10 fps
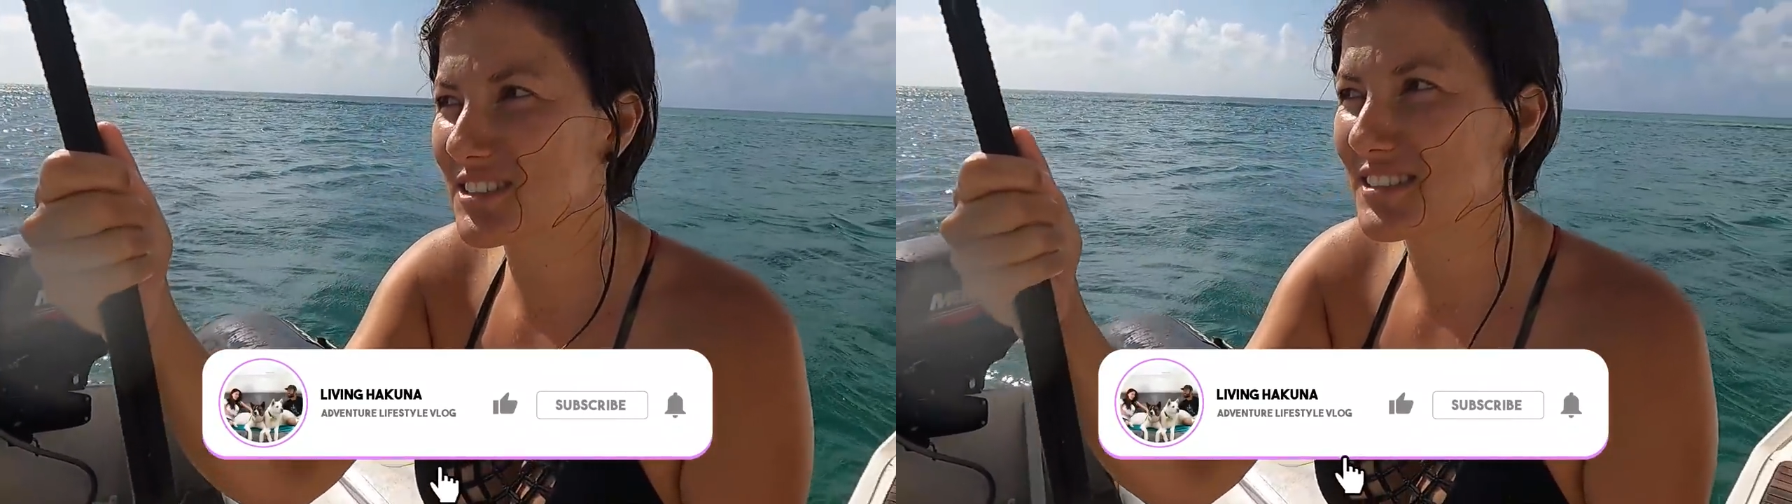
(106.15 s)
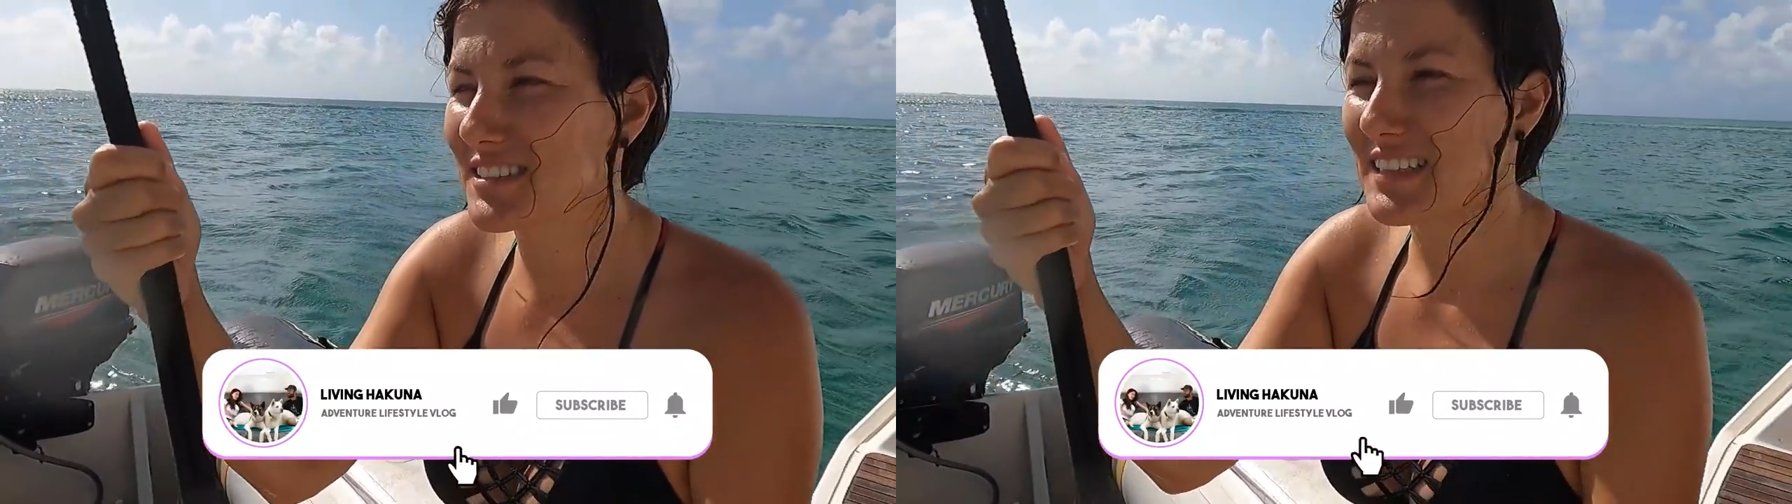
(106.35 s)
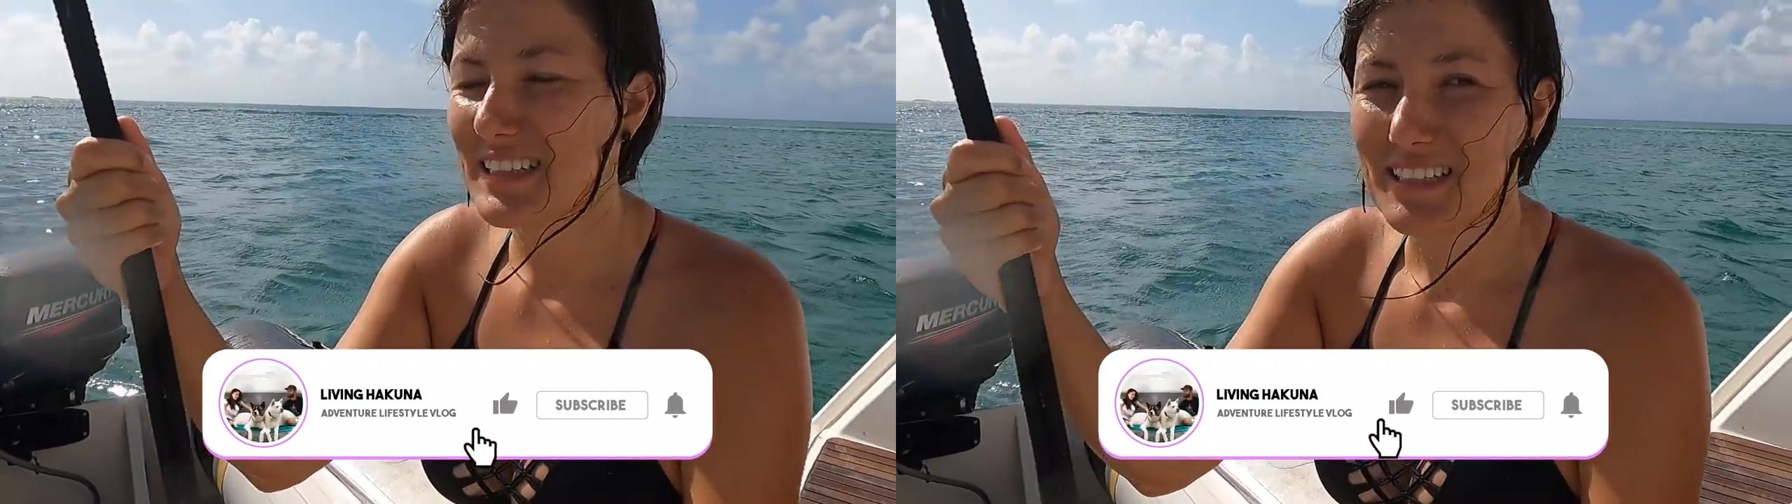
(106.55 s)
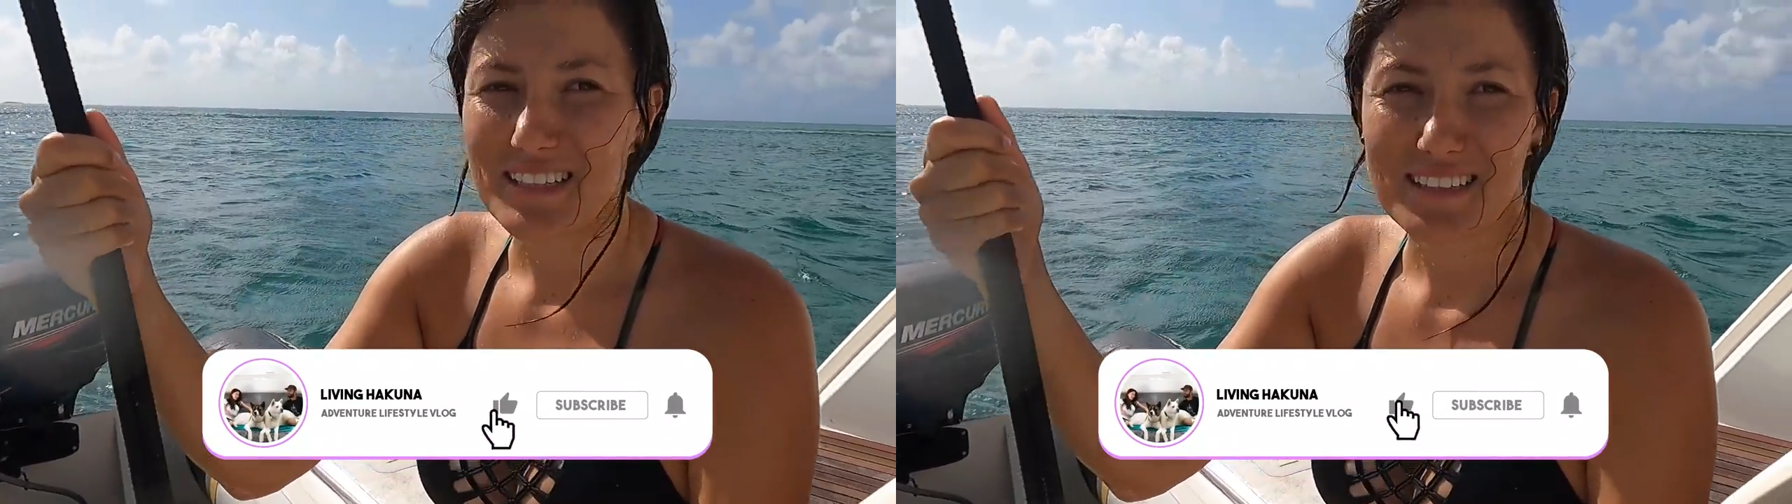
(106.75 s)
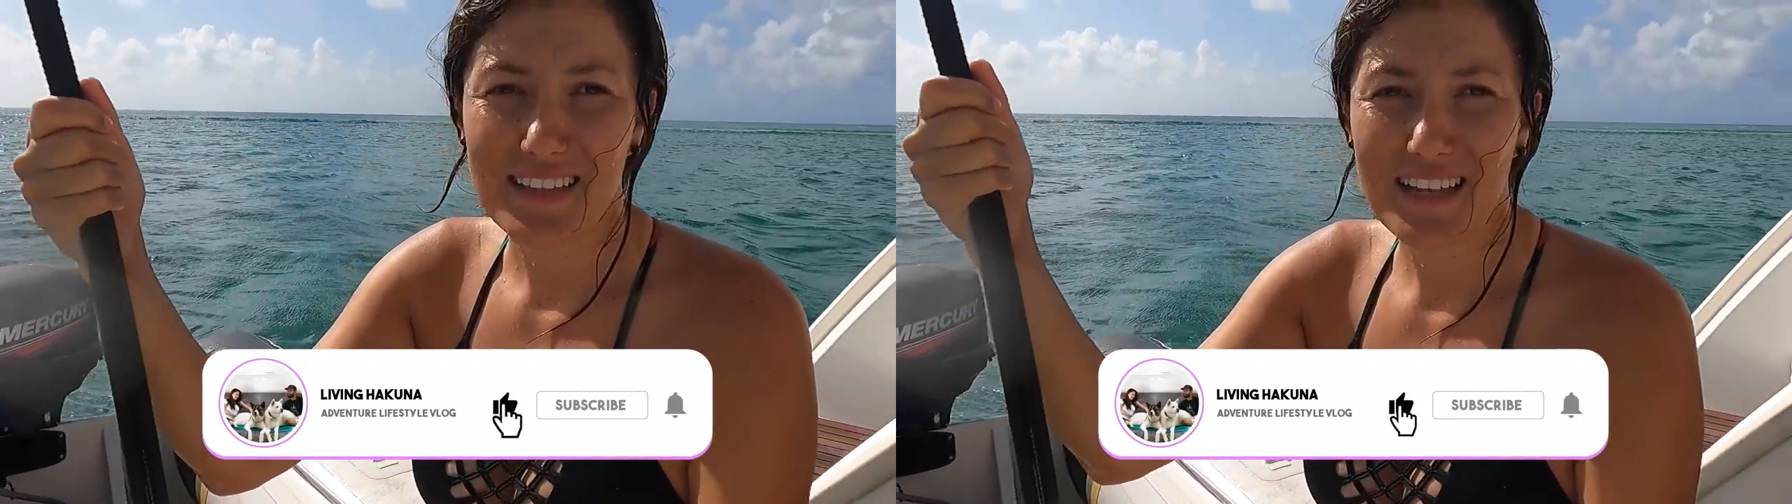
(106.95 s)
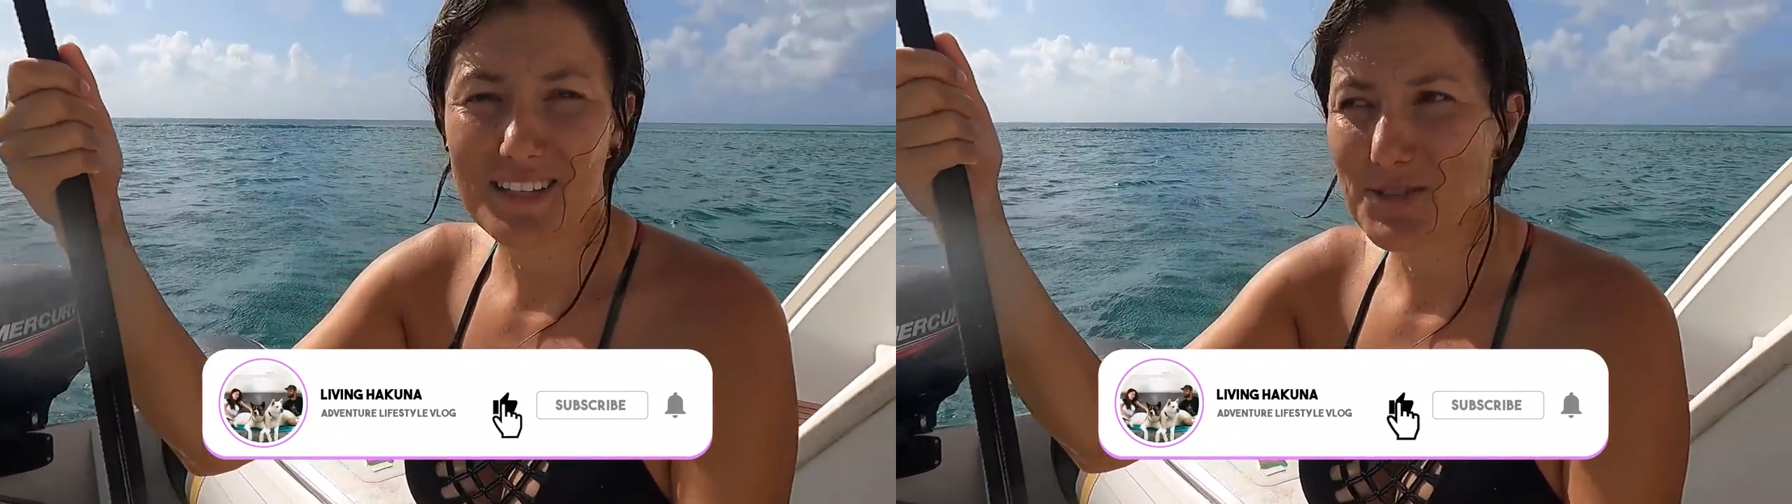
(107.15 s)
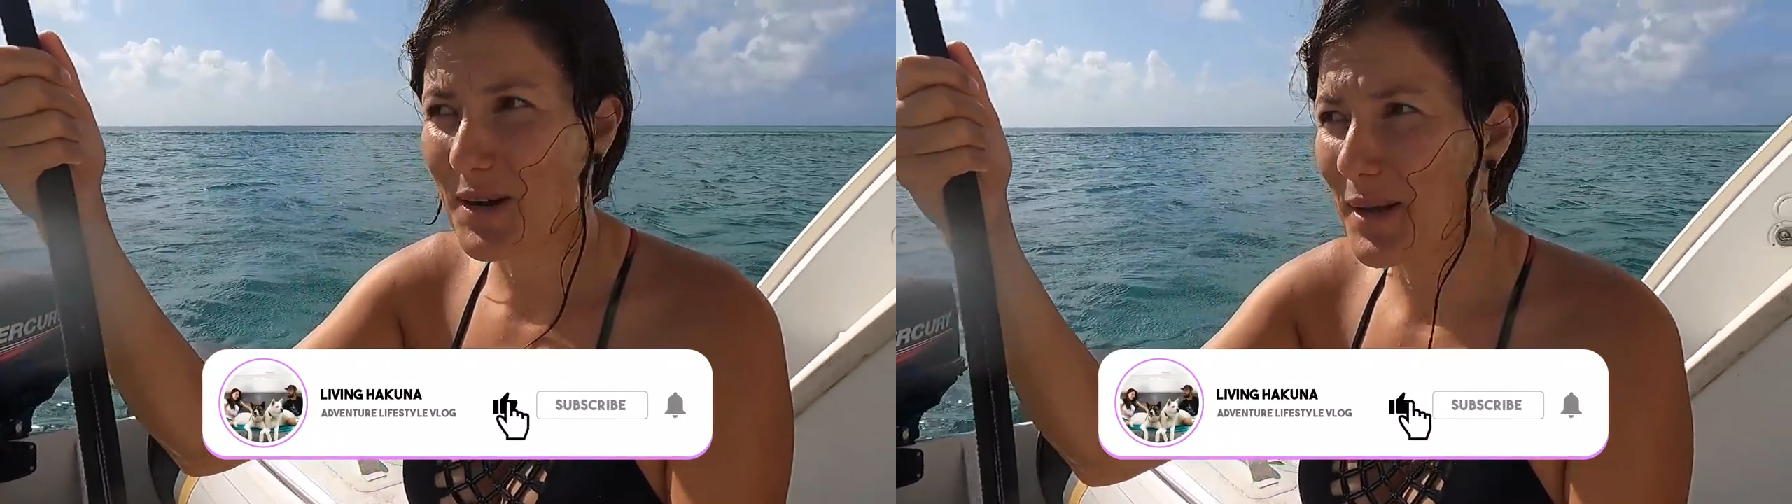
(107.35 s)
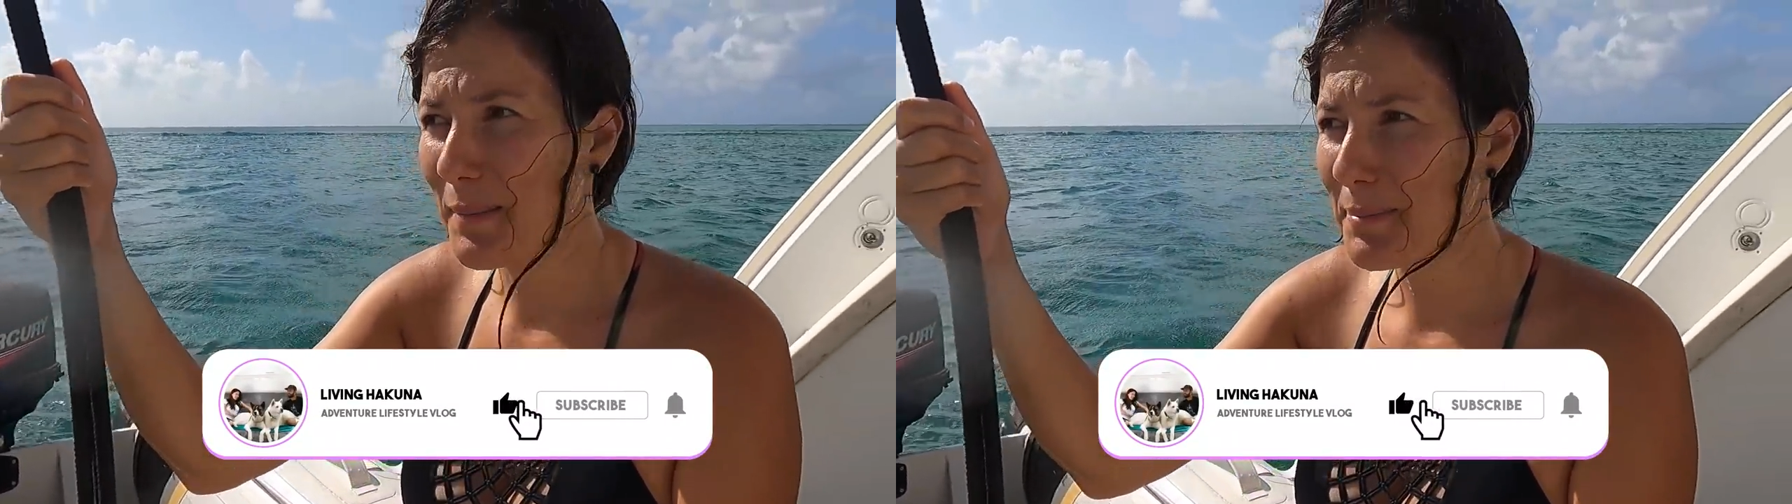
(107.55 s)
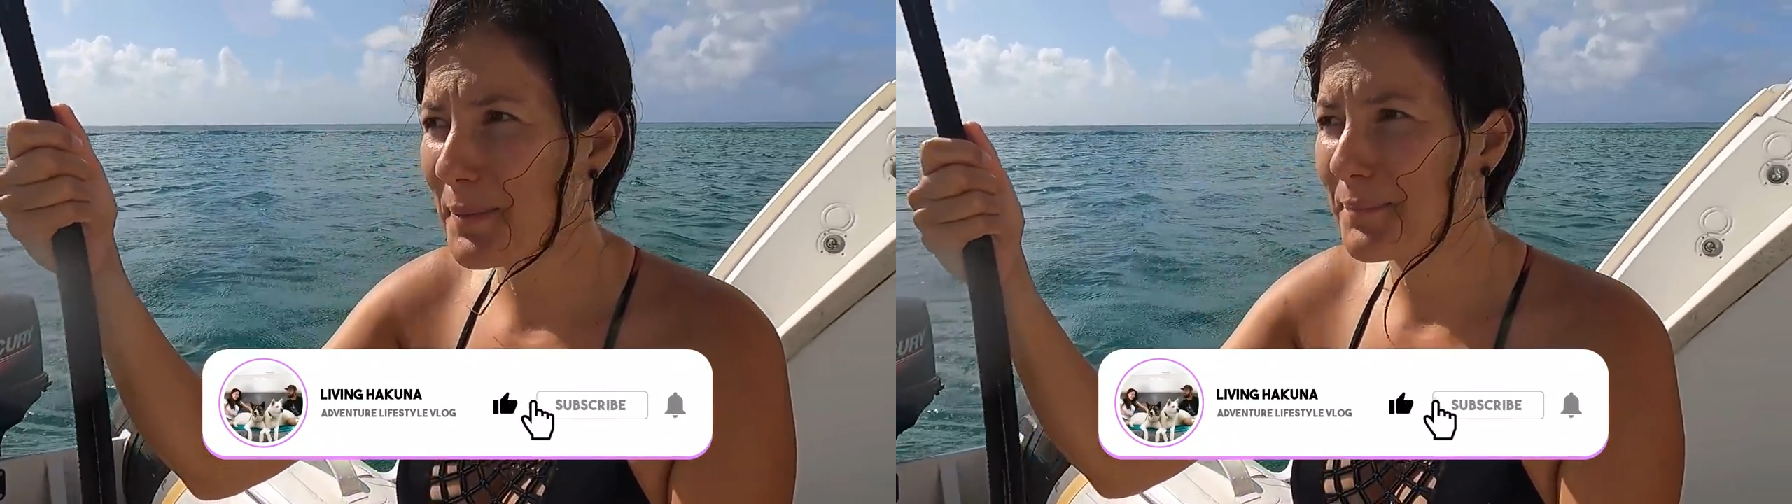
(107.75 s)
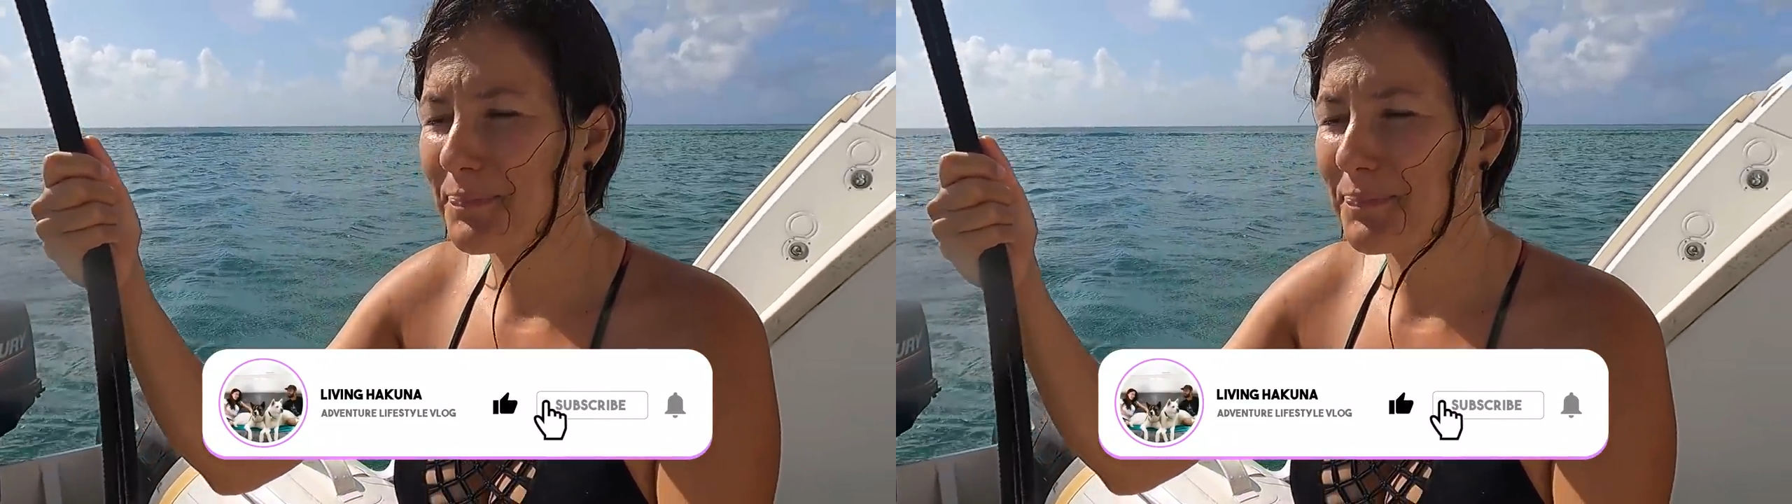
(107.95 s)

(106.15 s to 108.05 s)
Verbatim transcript: just let it dry up.